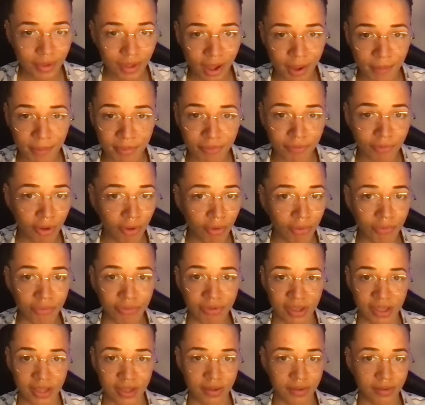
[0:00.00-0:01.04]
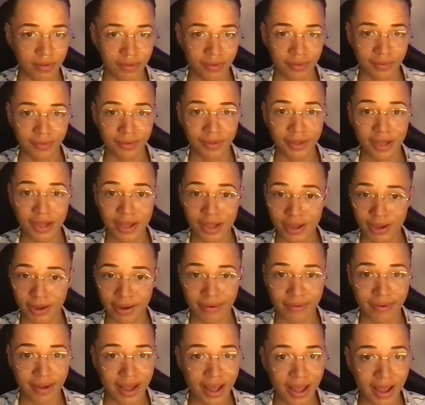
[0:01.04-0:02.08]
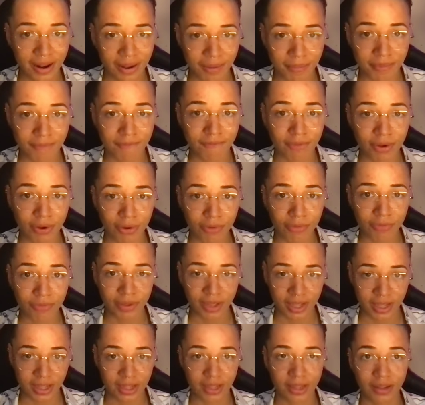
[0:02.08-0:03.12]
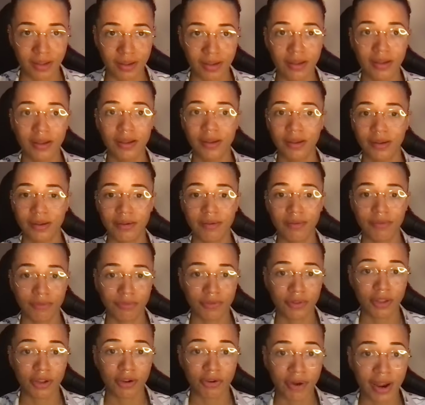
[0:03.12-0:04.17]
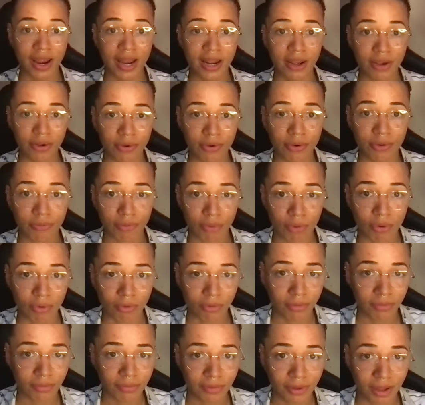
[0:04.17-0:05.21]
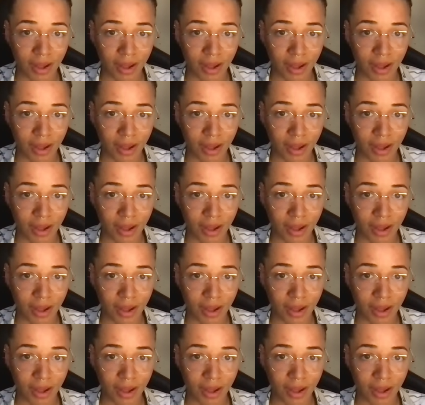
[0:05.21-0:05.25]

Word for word: I'm evolving. All right? I'm evolving for the greater good of all.